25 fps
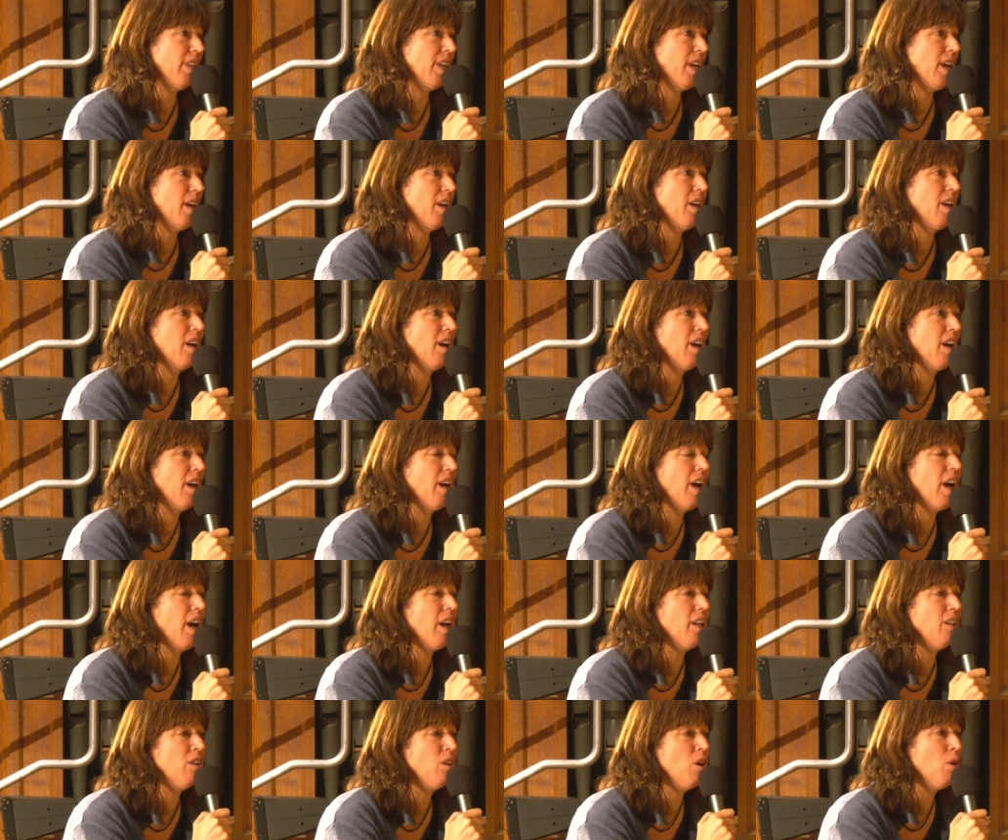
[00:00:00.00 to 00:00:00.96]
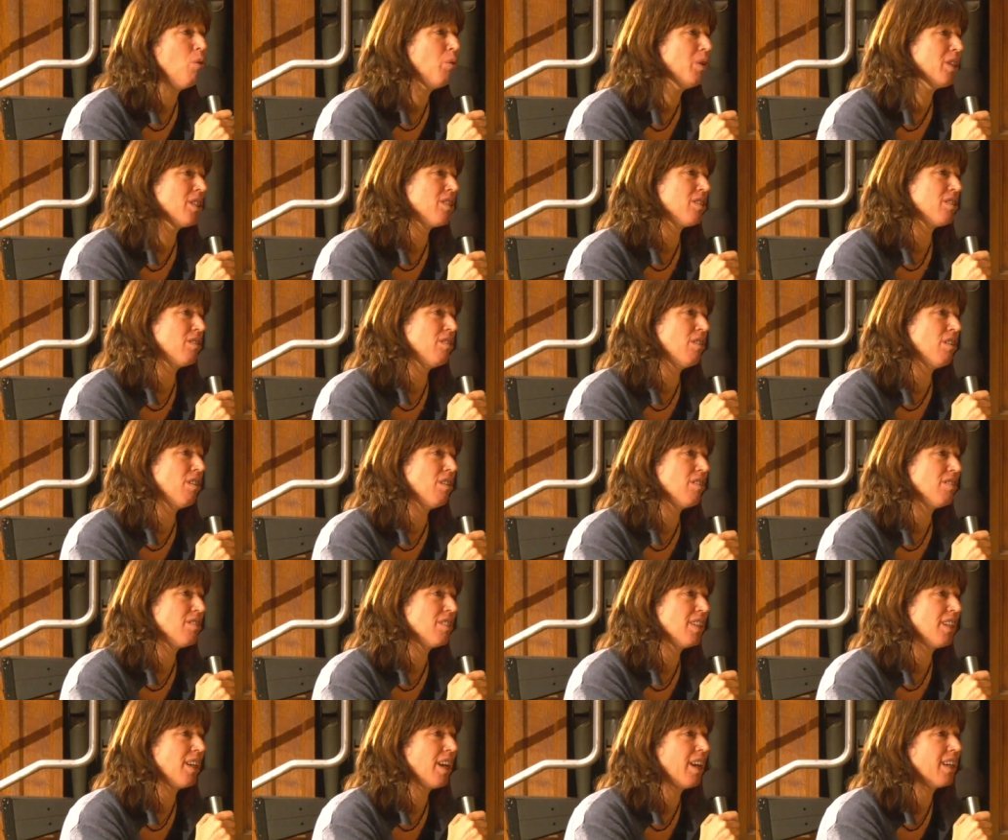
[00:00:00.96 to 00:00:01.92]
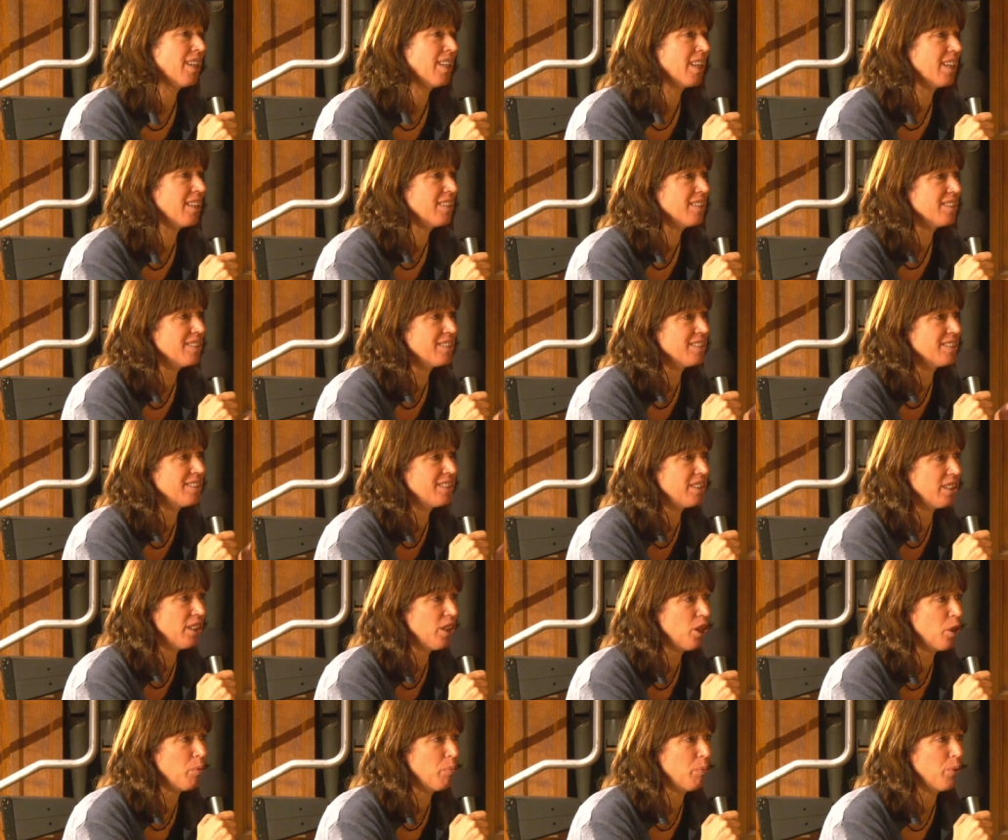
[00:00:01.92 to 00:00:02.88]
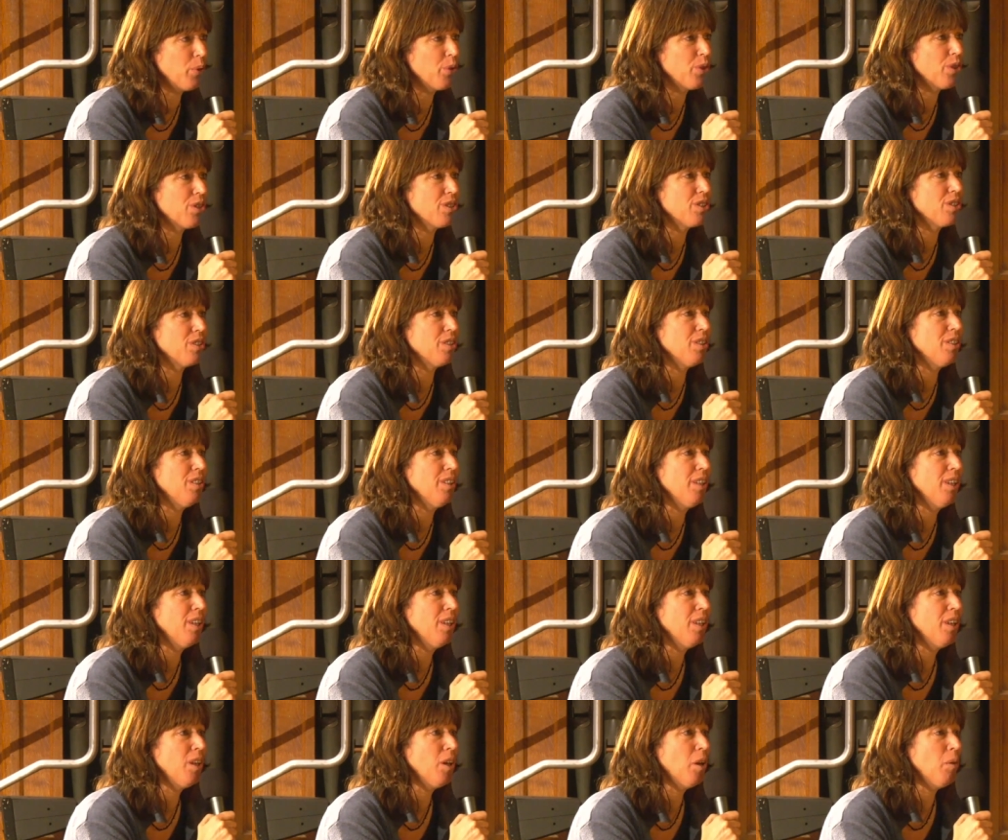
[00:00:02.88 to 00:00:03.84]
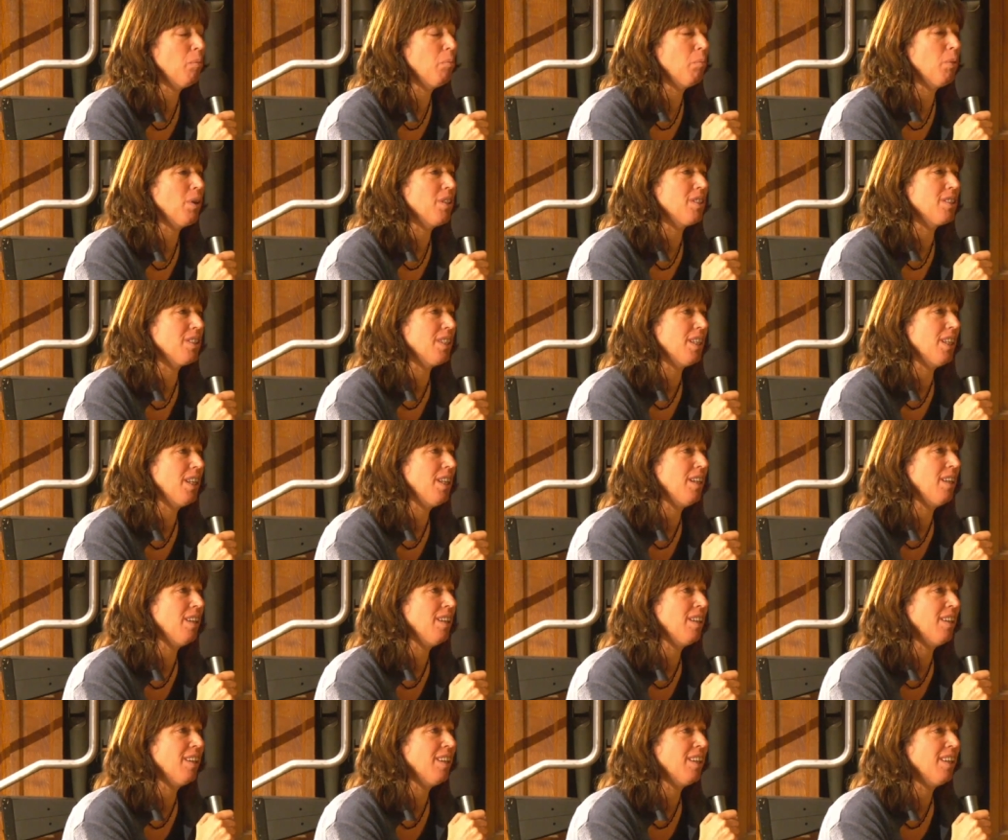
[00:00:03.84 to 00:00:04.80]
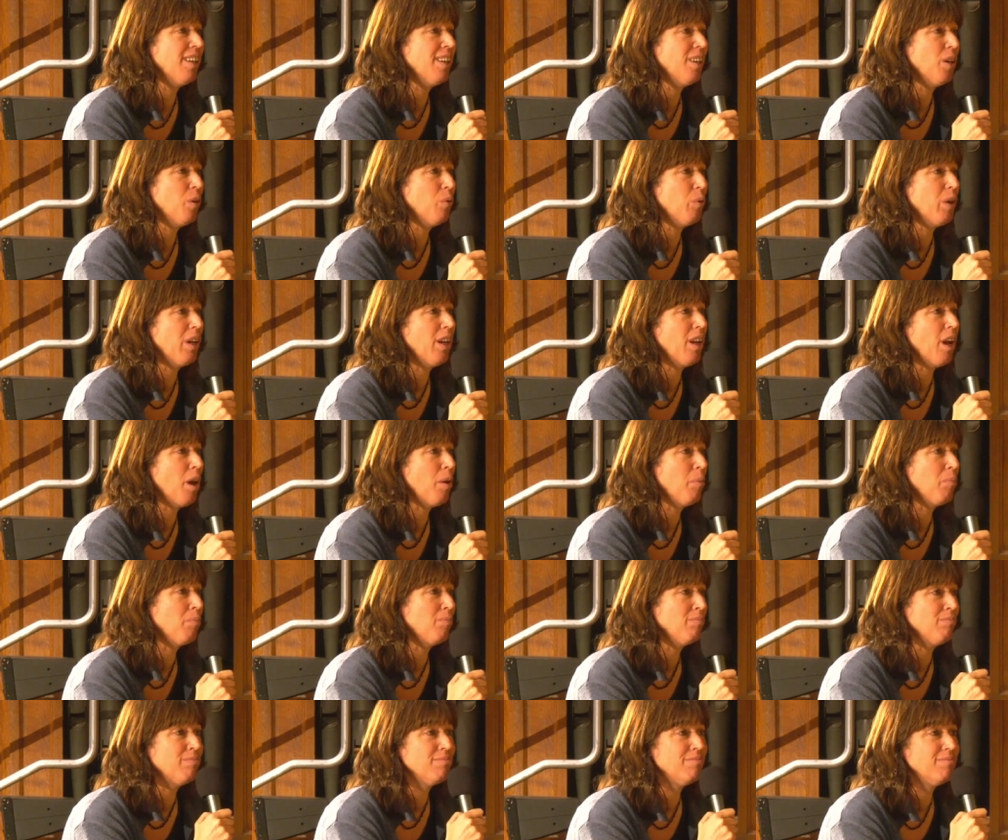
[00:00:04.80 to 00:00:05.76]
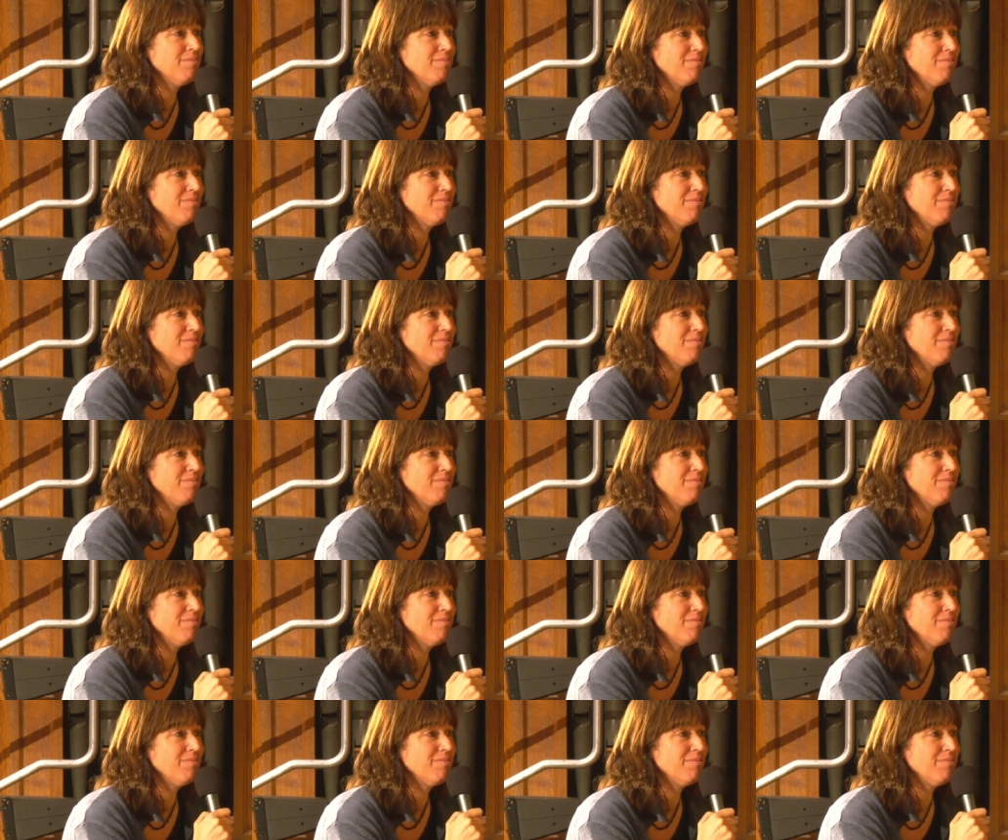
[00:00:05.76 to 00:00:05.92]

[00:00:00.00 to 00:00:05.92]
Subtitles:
Yeah, I know it's not, and I can see the person, but when I'm...